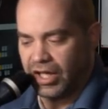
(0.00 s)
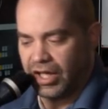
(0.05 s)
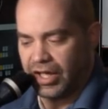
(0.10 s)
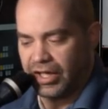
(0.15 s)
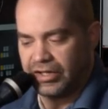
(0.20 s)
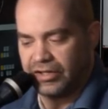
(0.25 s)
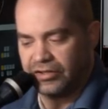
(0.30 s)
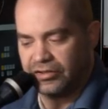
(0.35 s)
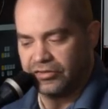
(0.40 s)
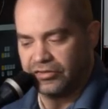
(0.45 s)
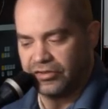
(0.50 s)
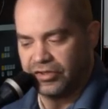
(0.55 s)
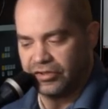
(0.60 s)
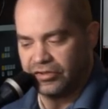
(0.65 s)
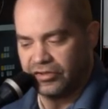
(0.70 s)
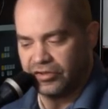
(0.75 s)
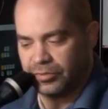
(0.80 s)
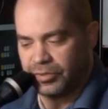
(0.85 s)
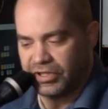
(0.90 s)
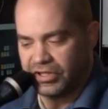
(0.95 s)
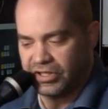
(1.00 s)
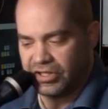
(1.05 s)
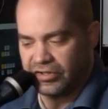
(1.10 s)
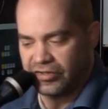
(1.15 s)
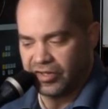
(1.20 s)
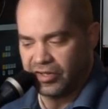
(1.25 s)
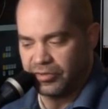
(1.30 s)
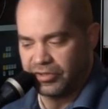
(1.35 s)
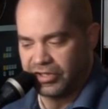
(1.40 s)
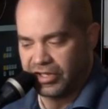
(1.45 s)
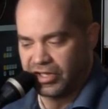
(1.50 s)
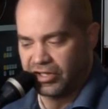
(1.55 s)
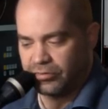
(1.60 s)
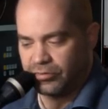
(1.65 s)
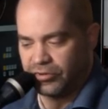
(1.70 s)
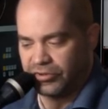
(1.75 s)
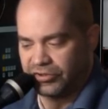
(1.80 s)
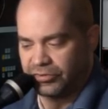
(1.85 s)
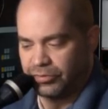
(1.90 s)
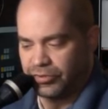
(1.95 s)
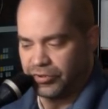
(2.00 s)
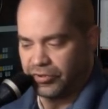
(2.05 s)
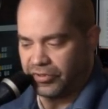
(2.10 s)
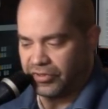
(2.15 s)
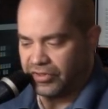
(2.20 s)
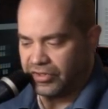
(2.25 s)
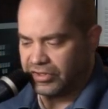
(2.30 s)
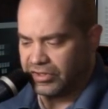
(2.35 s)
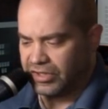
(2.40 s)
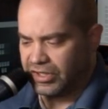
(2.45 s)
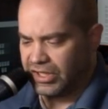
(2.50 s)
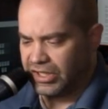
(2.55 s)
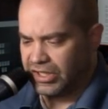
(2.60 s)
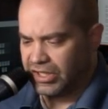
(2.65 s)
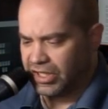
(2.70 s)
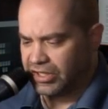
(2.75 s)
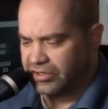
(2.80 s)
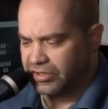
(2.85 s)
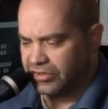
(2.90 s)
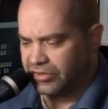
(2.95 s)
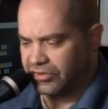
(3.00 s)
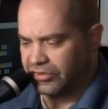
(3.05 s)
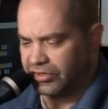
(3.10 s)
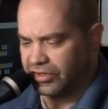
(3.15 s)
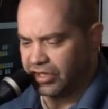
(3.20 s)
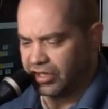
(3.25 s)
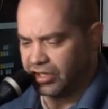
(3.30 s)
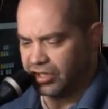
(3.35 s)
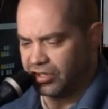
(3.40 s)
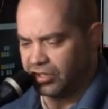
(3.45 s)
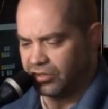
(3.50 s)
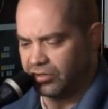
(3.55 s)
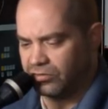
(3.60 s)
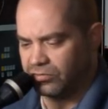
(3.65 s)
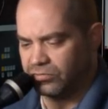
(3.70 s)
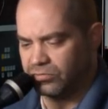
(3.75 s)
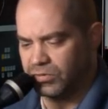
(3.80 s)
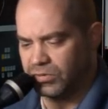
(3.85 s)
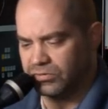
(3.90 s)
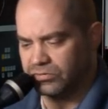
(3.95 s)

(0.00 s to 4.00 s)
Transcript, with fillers: I didn't spend any time at the Atomos booth, and I didn't see